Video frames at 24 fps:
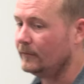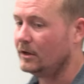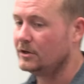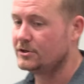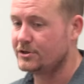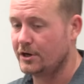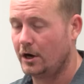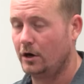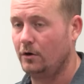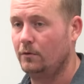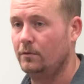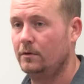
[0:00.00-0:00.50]

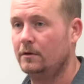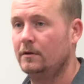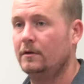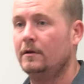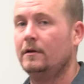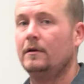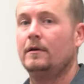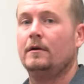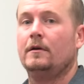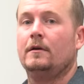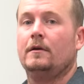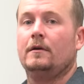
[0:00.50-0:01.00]
So,
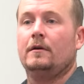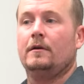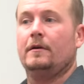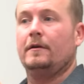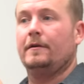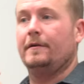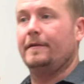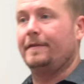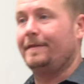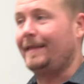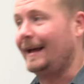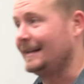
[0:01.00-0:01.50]

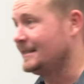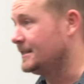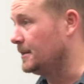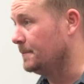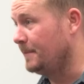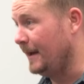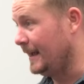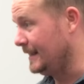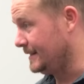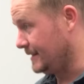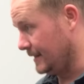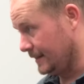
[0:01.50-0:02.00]
that's the
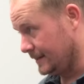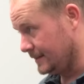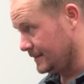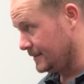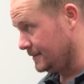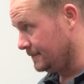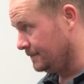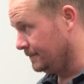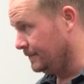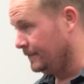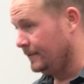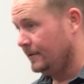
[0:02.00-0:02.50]

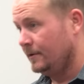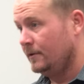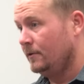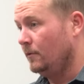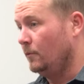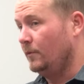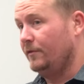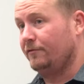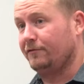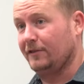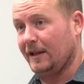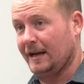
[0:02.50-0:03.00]
basics.
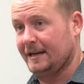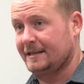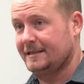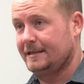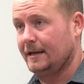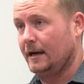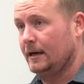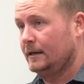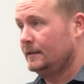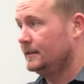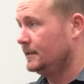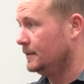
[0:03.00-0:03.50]
With flex
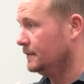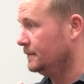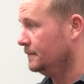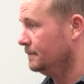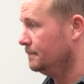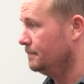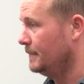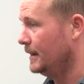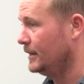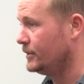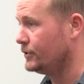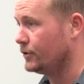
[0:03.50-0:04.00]
duct,
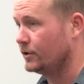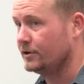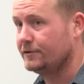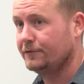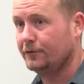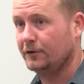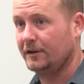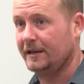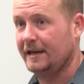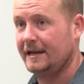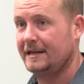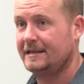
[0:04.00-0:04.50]
Make sure it's
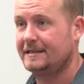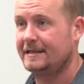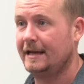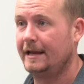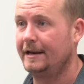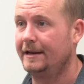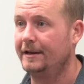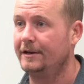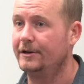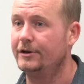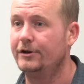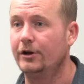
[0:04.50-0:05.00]
fully
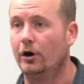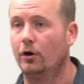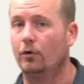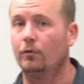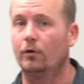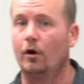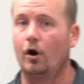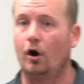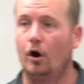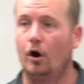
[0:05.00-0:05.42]
extended. Don't